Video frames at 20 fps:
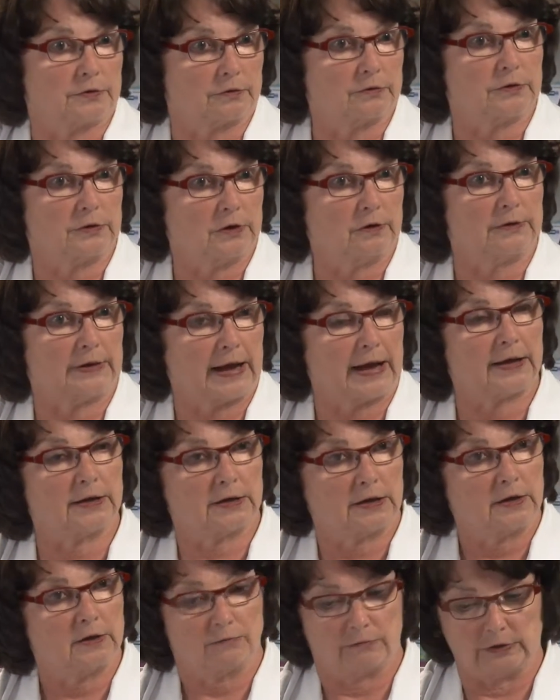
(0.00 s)
or, you know, not
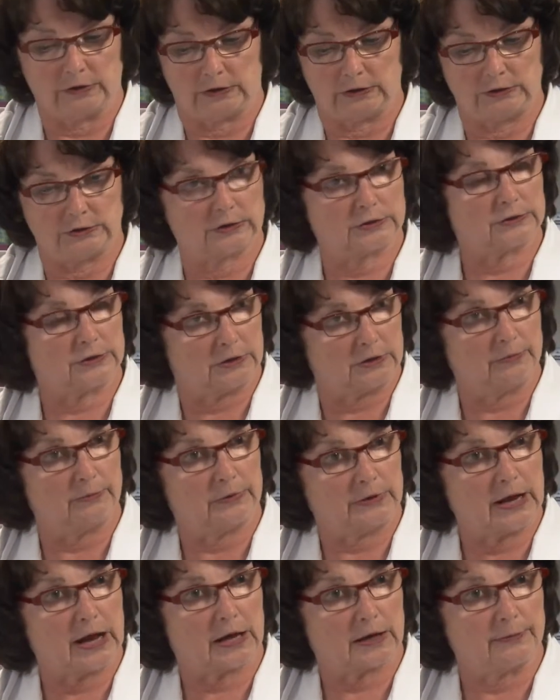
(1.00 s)
really just in a
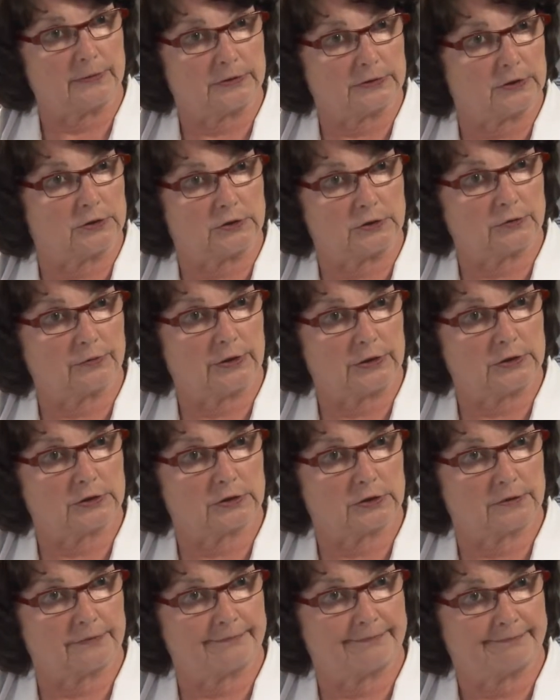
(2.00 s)
monogamous
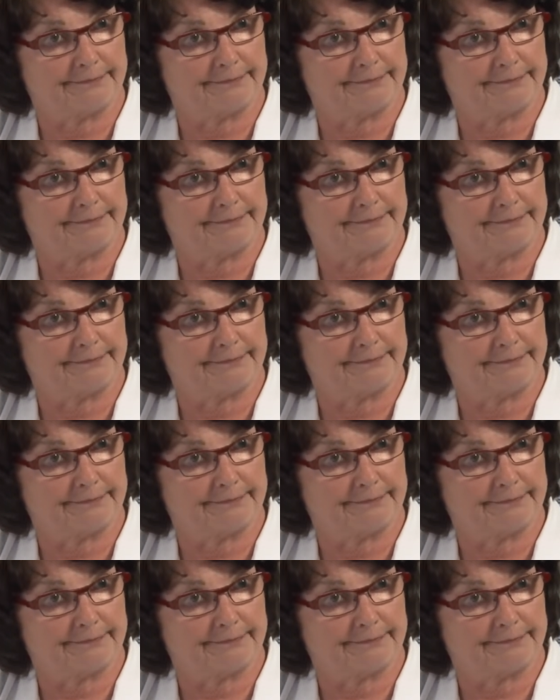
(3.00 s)
situation.